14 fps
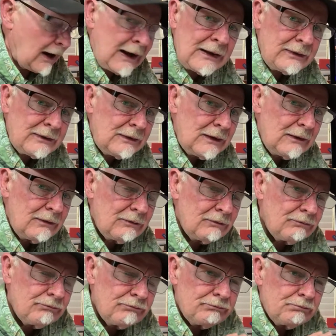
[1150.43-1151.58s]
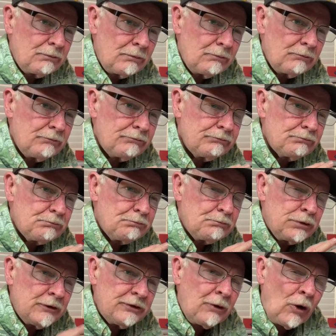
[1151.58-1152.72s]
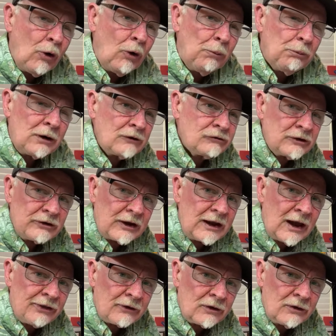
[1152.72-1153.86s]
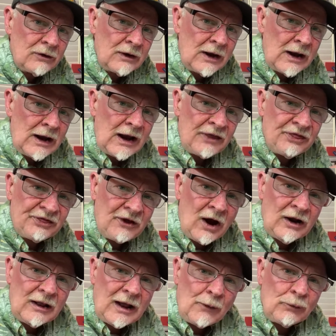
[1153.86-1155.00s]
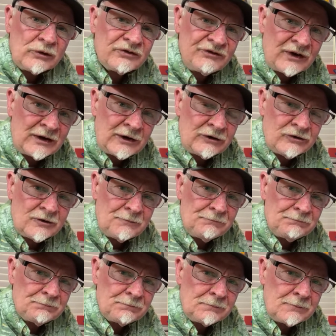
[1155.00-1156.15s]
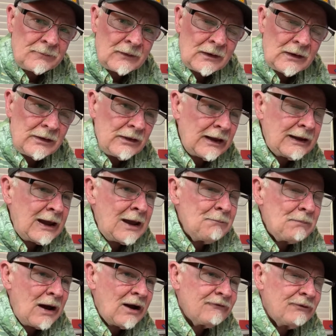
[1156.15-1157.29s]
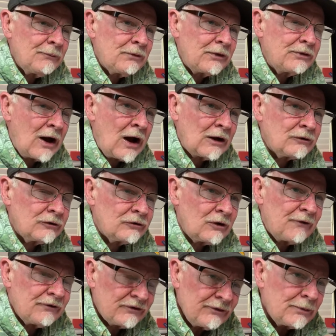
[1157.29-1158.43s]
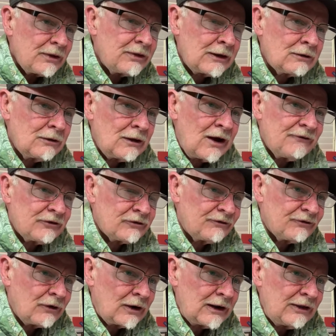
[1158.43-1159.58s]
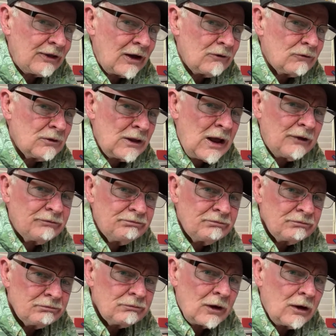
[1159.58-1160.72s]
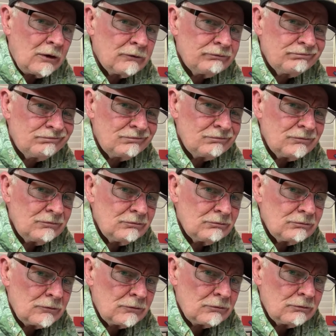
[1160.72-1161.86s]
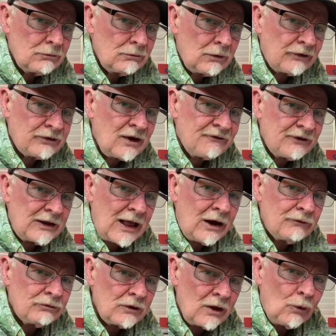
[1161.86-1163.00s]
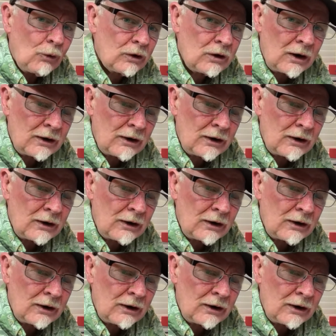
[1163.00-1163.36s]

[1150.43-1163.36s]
had put the whole project together and thought I was finished. And I came back from the doctor's office, from the dental office on Friday, and thought, well, I'll tough it out and I'll work on